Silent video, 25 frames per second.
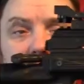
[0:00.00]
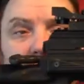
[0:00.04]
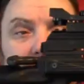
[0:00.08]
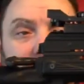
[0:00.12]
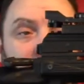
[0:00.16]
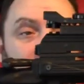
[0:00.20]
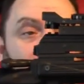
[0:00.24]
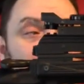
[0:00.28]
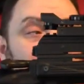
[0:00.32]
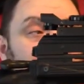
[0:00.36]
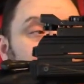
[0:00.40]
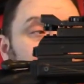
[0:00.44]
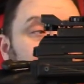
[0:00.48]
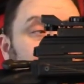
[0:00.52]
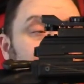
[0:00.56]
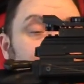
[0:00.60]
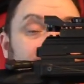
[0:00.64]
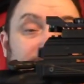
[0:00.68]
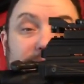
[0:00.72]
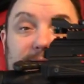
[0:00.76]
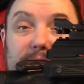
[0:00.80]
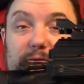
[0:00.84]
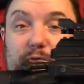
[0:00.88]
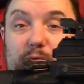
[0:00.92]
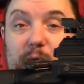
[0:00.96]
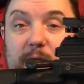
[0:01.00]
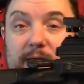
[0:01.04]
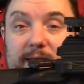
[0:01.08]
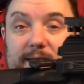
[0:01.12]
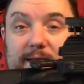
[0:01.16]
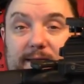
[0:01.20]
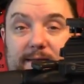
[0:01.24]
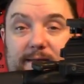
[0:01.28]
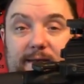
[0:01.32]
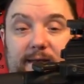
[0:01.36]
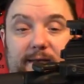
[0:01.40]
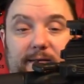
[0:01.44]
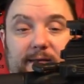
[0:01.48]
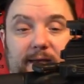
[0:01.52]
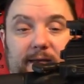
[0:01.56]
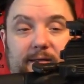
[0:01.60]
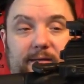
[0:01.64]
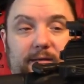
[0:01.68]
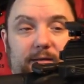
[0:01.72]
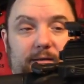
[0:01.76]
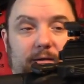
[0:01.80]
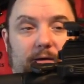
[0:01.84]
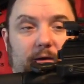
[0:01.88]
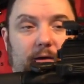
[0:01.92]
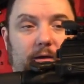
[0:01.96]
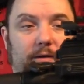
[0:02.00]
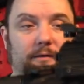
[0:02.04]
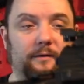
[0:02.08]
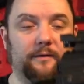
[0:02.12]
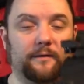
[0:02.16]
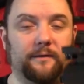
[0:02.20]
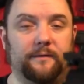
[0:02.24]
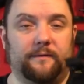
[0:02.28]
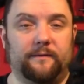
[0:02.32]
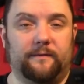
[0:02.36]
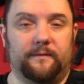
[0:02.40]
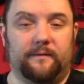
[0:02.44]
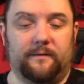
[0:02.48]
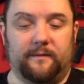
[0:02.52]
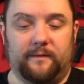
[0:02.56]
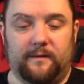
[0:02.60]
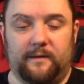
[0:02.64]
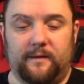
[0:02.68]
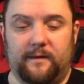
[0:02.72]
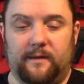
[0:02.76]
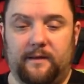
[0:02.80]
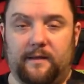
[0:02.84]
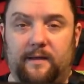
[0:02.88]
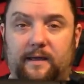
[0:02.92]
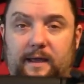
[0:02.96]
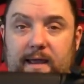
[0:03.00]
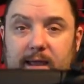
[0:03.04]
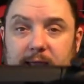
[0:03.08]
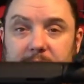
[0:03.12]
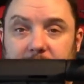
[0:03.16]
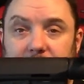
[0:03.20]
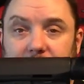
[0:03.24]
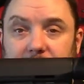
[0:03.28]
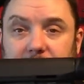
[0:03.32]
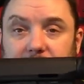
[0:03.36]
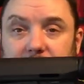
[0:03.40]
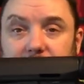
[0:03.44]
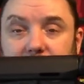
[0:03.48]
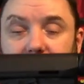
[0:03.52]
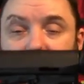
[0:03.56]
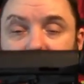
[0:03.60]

So it's 26 inches long and